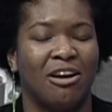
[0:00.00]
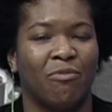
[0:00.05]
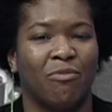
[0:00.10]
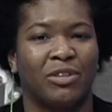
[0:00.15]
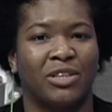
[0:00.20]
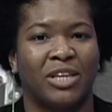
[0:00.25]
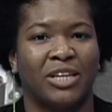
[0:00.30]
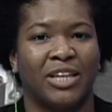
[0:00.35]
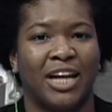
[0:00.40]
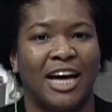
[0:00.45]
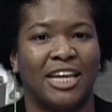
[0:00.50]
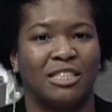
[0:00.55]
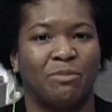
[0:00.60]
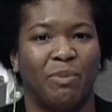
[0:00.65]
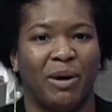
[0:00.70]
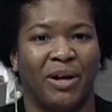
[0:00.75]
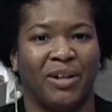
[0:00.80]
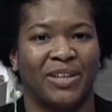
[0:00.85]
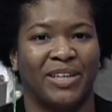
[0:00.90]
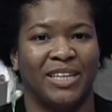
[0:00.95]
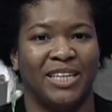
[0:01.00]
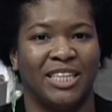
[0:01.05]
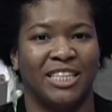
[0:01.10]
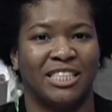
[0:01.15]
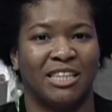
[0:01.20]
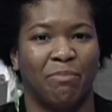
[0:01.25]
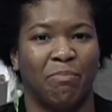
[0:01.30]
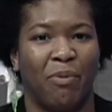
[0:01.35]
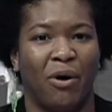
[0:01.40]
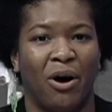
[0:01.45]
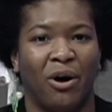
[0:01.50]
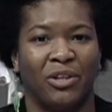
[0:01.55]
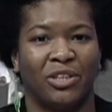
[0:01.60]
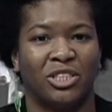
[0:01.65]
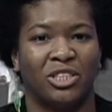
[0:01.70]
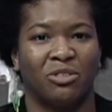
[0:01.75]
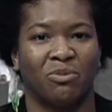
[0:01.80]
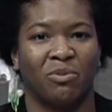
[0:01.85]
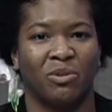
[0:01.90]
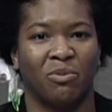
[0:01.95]
with glass balconies and
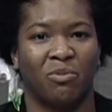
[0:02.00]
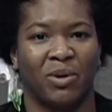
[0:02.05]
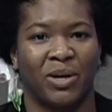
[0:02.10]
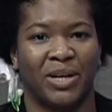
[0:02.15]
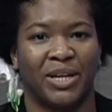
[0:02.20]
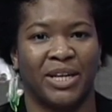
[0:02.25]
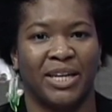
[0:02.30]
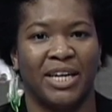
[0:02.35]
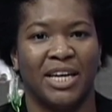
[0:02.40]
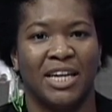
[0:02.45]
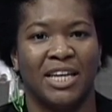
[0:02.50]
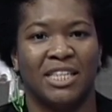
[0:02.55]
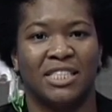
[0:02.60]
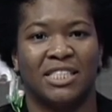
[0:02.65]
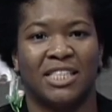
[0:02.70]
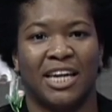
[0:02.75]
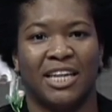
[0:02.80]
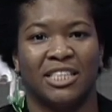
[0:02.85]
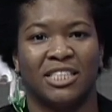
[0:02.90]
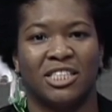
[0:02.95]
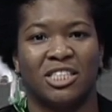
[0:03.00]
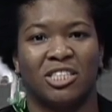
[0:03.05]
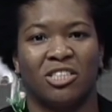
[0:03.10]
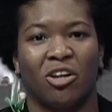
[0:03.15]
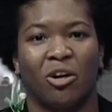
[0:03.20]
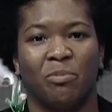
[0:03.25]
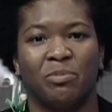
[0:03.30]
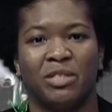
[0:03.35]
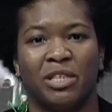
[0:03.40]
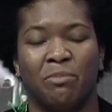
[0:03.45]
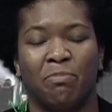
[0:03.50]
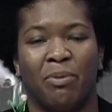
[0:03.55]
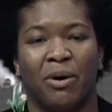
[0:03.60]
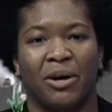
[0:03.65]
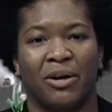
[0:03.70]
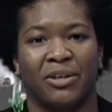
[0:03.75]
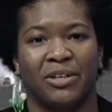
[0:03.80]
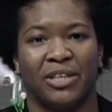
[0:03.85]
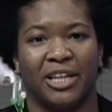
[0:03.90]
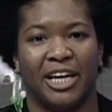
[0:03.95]
polished woodwork set in sculpted
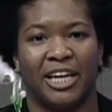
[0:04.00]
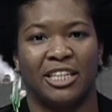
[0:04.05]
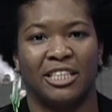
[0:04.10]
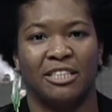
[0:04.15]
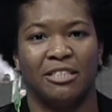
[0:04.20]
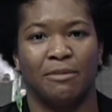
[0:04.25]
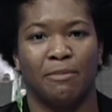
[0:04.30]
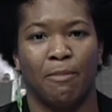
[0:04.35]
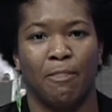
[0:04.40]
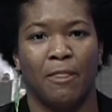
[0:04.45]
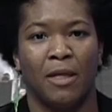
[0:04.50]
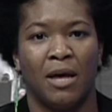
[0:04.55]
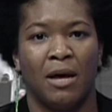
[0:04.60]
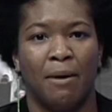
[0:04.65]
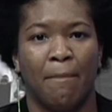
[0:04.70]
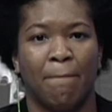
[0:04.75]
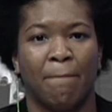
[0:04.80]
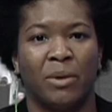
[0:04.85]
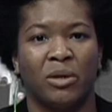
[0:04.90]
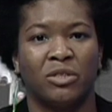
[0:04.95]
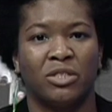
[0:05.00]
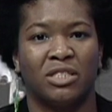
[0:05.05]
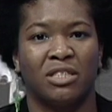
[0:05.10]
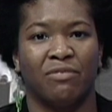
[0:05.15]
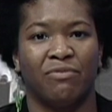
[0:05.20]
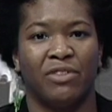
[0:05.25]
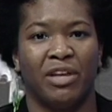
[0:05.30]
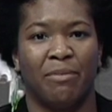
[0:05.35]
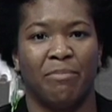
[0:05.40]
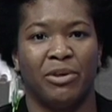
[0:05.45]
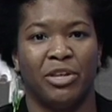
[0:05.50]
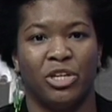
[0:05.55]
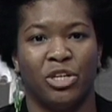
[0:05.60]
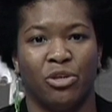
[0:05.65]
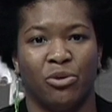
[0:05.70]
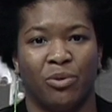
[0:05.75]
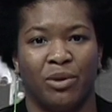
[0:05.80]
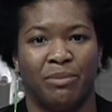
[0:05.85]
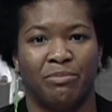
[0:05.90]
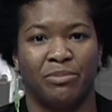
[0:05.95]
parkland, most of them in
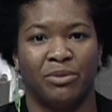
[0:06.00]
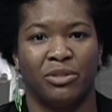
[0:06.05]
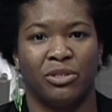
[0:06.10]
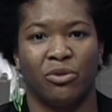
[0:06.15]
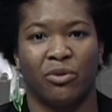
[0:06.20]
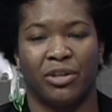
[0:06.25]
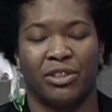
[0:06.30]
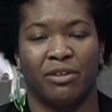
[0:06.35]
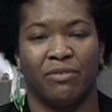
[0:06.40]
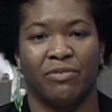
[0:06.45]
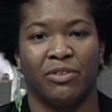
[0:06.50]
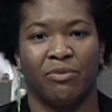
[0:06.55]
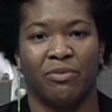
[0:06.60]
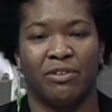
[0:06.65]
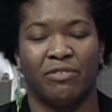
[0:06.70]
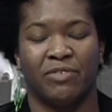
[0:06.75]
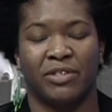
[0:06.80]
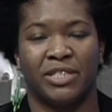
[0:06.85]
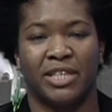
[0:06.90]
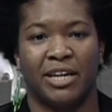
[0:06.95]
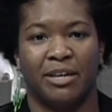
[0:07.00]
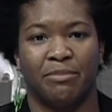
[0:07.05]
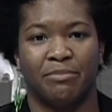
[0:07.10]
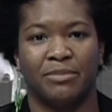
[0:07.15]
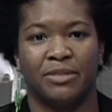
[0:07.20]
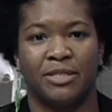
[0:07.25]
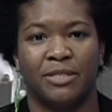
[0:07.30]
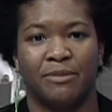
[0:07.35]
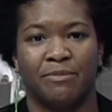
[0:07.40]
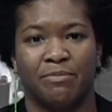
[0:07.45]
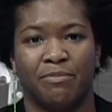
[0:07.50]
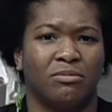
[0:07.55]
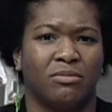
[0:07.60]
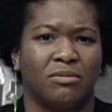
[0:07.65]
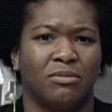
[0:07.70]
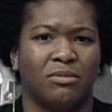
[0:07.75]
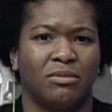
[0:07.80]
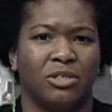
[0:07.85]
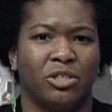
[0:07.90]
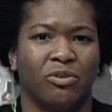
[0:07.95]
Newham, north of the River Thames.
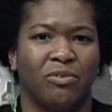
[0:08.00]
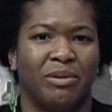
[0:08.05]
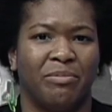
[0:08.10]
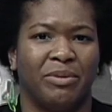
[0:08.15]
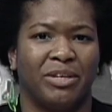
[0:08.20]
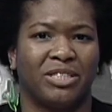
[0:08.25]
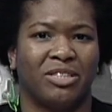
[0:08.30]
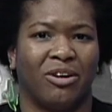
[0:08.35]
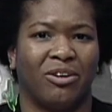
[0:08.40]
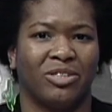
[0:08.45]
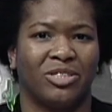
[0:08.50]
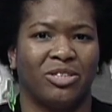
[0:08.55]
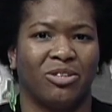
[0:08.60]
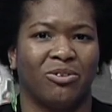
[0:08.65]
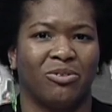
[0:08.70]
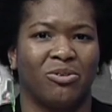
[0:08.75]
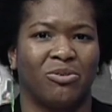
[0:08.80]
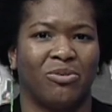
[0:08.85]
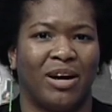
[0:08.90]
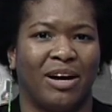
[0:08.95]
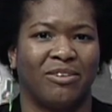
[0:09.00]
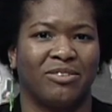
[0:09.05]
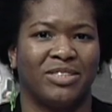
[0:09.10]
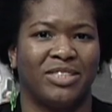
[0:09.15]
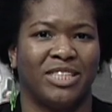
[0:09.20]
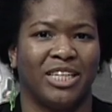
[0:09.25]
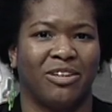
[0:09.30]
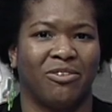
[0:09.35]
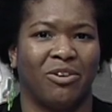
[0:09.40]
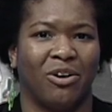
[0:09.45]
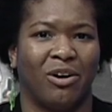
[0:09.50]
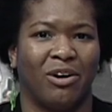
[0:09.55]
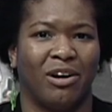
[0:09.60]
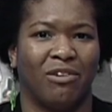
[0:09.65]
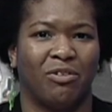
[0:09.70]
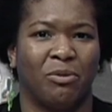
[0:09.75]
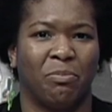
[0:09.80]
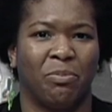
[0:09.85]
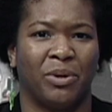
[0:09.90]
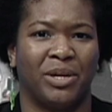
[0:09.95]
Newham is also ground zero
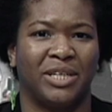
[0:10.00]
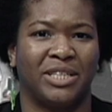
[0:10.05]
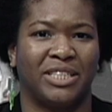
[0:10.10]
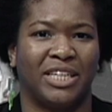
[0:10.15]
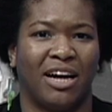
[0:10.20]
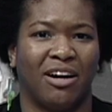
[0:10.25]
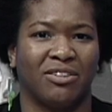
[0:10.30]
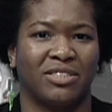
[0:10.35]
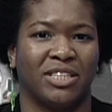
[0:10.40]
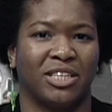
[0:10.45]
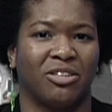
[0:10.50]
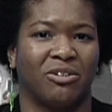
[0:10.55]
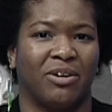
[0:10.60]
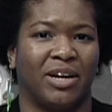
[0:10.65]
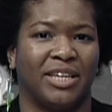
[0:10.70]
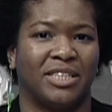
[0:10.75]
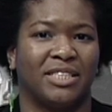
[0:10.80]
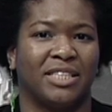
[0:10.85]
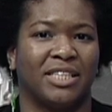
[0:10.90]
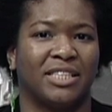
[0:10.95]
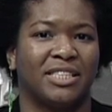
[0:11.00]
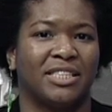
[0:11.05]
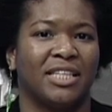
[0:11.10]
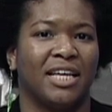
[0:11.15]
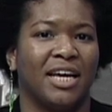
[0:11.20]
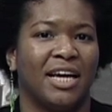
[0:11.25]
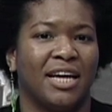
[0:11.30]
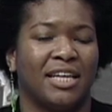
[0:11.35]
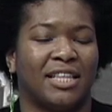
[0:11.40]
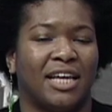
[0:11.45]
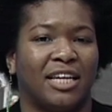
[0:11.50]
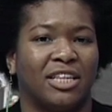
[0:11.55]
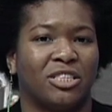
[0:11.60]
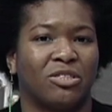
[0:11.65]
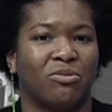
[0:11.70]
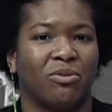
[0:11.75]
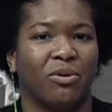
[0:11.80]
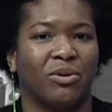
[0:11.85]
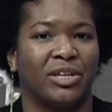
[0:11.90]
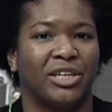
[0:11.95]
of a British housing crisis that has
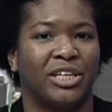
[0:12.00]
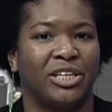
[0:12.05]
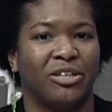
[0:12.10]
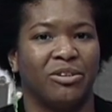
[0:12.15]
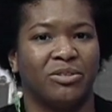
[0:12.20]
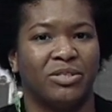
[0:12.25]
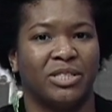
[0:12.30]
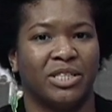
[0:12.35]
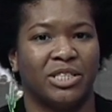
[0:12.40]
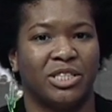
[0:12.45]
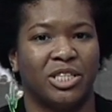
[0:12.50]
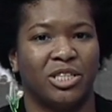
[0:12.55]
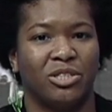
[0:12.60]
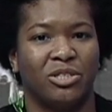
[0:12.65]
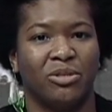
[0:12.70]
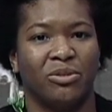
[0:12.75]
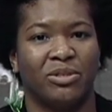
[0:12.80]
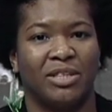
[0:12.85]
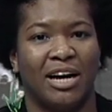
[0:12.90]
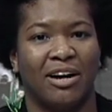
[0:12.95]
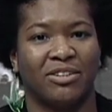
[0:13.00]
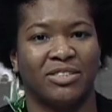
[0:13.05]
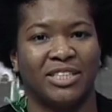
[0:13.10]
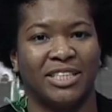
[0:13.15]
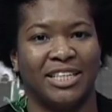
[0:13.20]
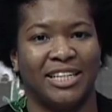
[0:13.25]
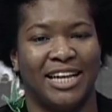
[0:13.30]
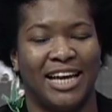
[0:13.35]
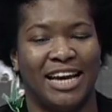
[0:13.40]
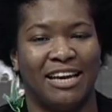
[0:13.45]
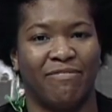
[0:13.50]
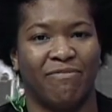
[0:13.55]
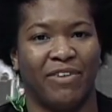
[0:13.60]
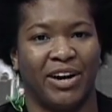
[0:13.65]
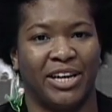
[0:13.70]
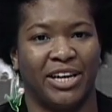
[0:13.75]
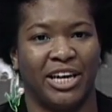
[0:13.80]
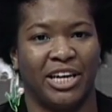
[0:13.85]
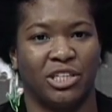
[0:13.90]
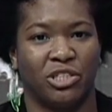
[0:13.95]
grown acute since the two thousand eight
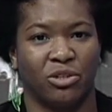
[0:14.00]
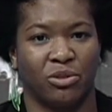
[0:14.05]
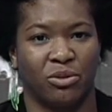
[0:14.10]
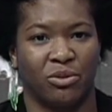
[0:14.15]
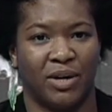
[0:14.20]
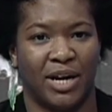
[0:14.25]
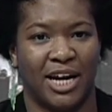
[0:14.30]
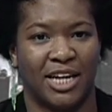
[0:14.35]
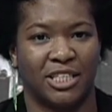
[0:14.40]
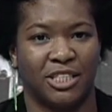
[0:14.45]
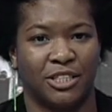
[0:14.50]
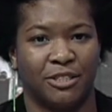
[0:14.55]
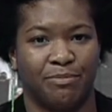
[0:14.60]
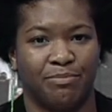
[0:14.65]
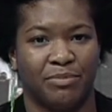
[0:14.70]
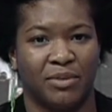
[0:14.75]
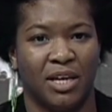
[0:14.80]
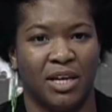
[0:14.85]
financial crash.